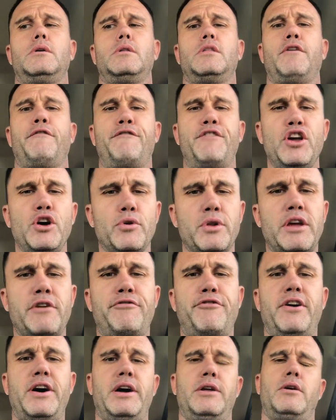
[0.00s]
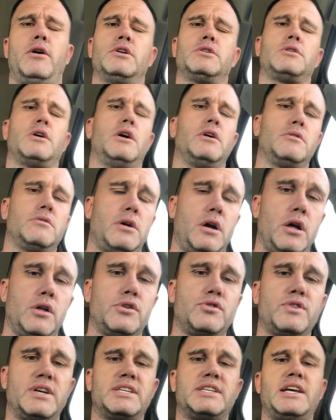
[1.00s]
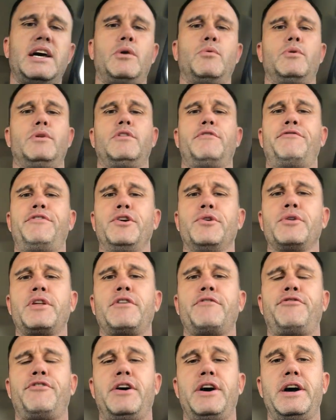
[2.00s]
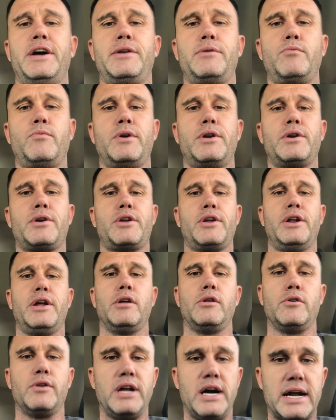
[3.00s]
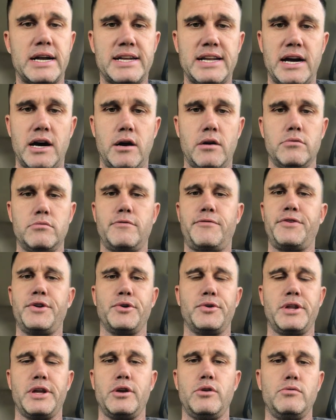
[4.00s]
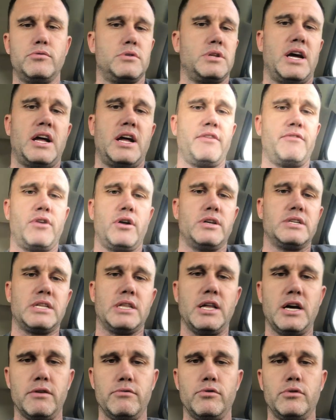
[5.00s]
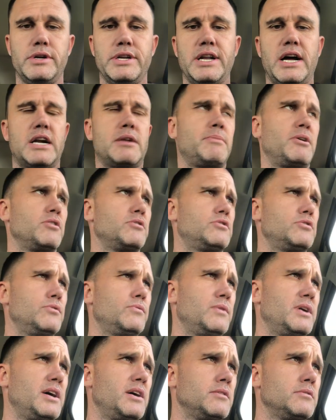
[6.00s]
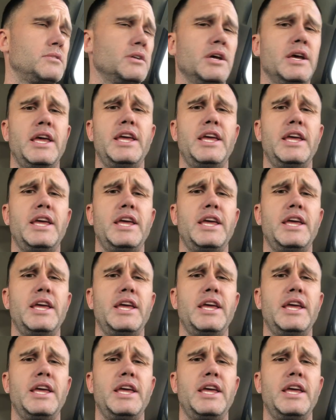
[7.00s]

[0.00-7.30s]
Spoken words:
the Fielding fight, also I'll address that one. The Fielding fight, where Canelo knocked out Fielding, who's even on his level. He knocked him out 2 rounds.